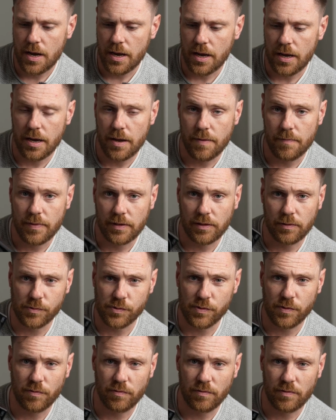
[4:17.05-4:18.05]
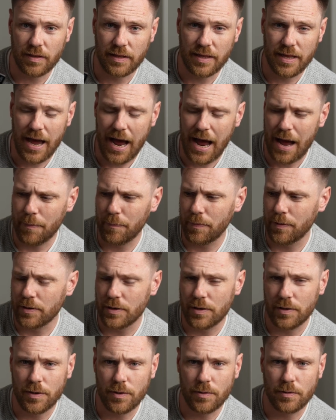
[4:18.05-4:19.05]
It comes with the app
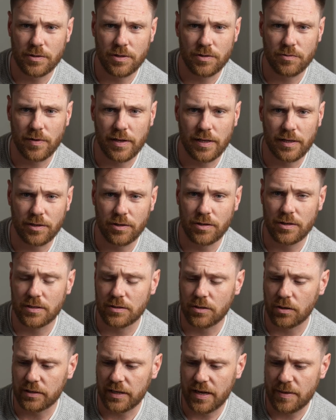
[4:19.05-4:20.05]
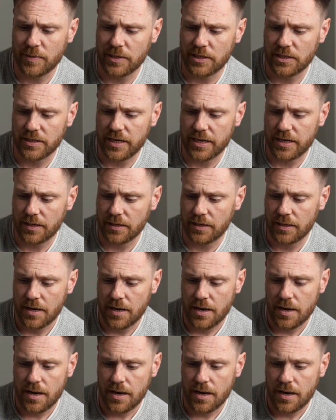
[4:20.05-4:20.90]
you use is really good. It's called Image Sync.